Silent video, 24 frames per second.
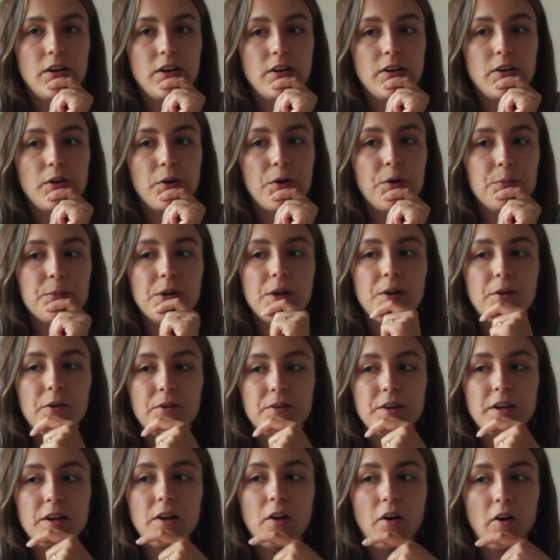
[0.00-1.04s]
home
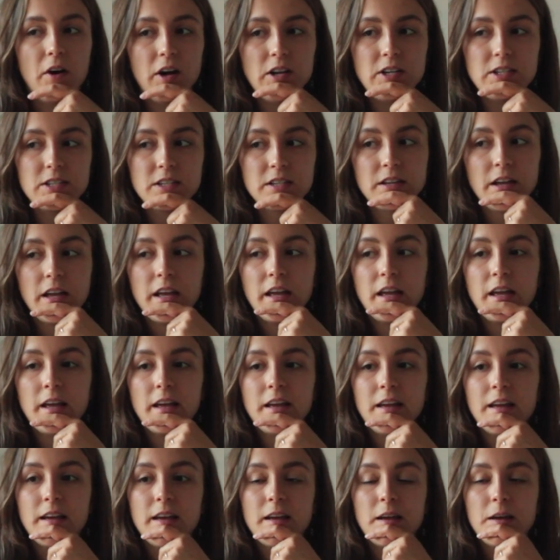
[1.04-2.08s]
alone a lot,
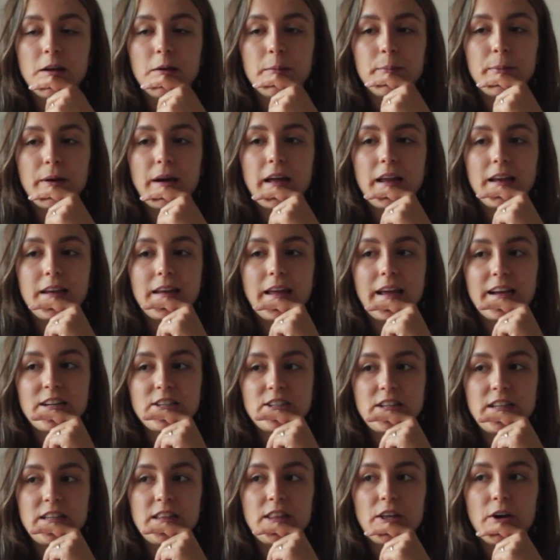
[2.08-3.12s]
but
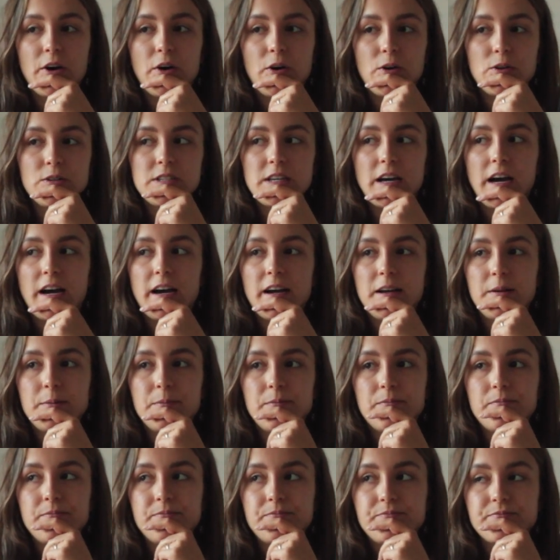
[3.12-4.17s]
actually the whole
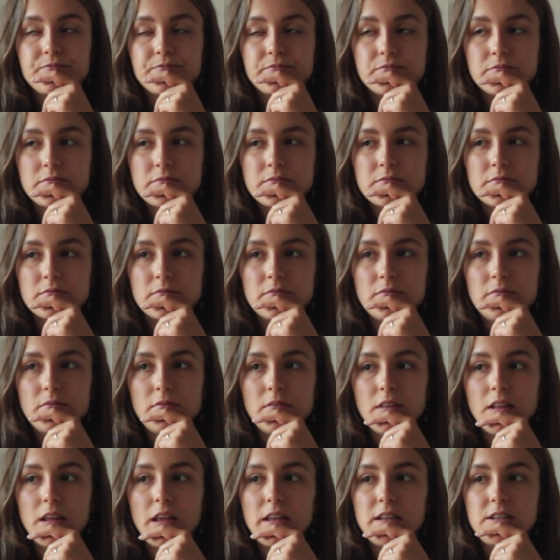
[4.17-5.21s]
time
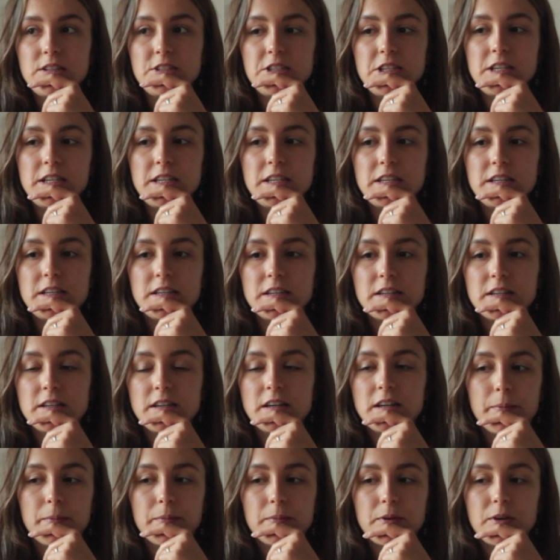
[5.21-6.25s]
she
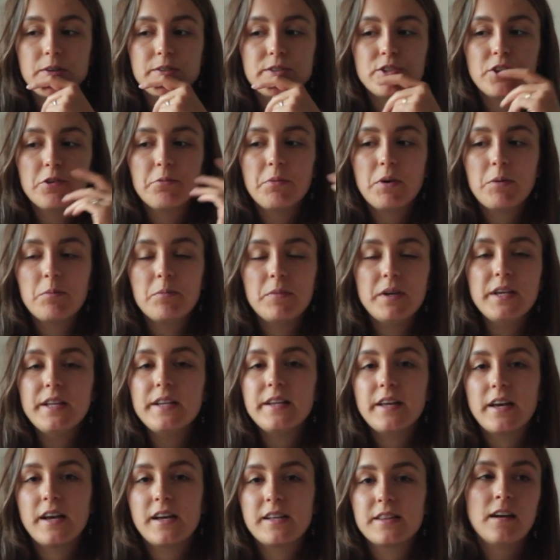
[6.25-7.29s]
consuming
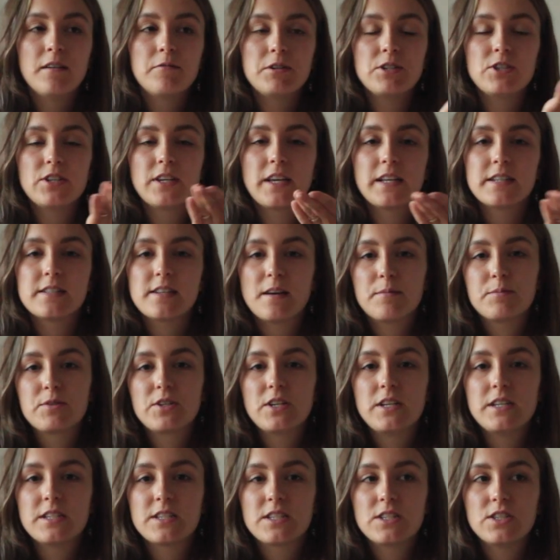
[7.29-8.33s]
media. When she gets up, she
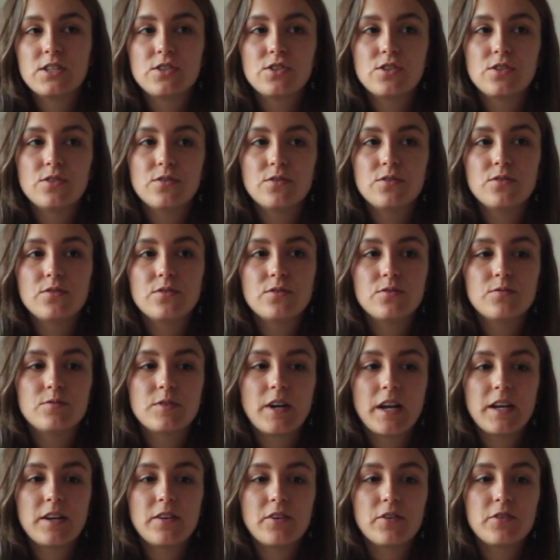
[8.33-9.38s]
listens to
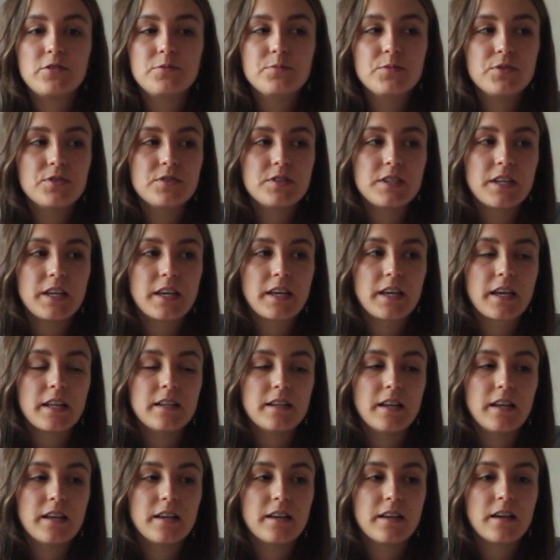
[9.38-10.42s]
radio or music, and
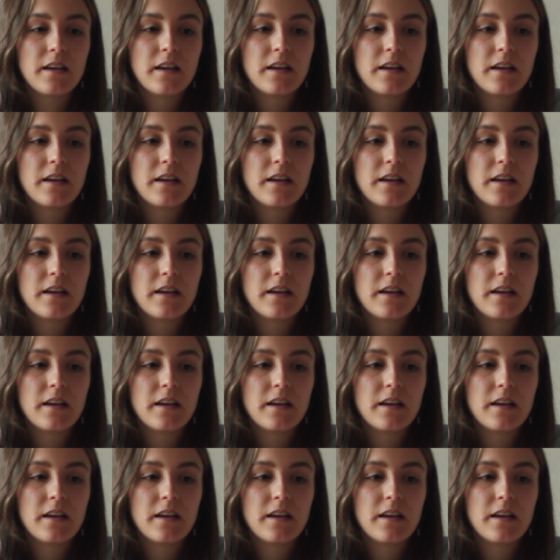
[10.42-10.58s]
then